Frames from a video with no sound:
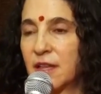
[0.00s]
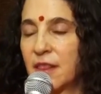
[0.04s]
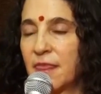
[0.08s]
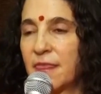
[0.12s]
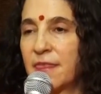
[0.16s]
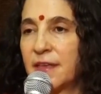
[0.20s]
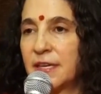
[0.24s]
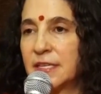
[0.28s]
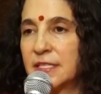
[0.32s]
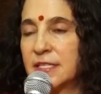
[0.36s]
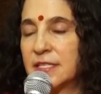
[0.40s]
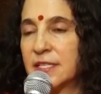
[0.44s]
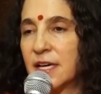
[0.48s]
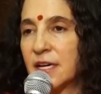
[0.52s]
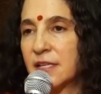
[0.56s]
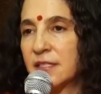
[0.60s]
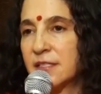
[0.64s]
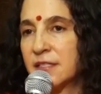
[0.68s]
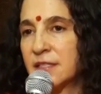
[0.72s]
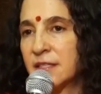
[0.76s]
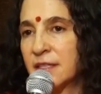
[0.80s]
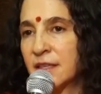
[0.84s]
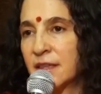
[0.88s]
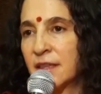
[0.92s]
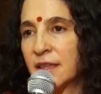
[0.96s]
that
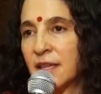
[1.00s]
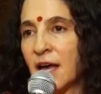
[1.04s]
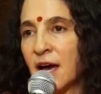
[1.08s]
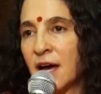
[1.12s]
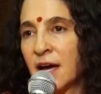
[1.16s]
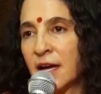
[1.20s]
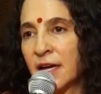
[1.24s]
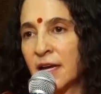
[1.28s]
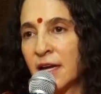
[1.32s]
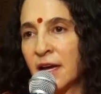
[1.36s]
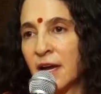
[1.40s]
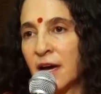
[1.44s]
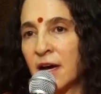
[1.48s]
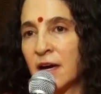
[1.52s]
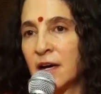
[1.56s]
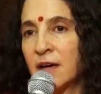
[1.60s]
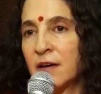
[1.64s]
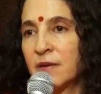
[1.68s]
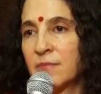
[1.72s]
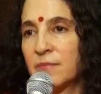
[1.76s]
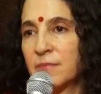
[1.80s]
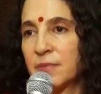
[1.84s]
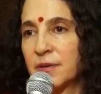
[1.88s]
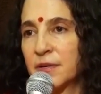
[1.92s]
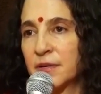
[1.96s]
doesn't line
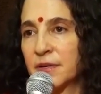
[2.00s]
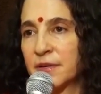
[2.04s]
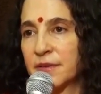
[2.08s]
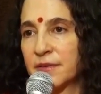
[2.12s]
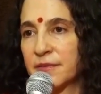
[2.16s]
up